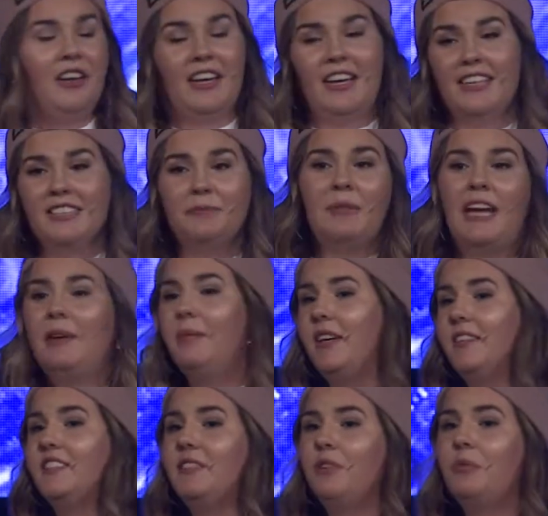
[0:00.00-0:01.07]
Because maybe
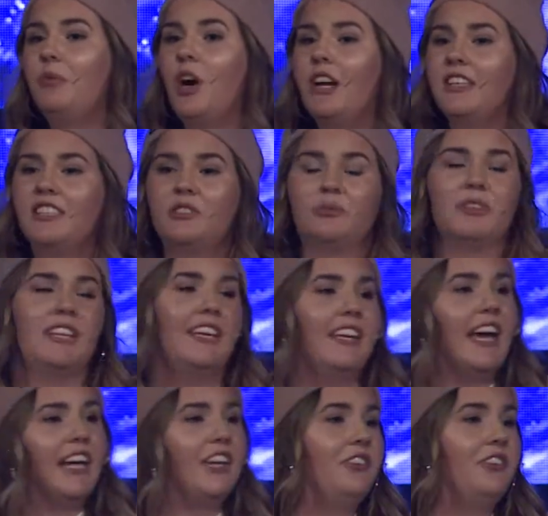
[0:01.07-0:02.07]
if someone wanted to really get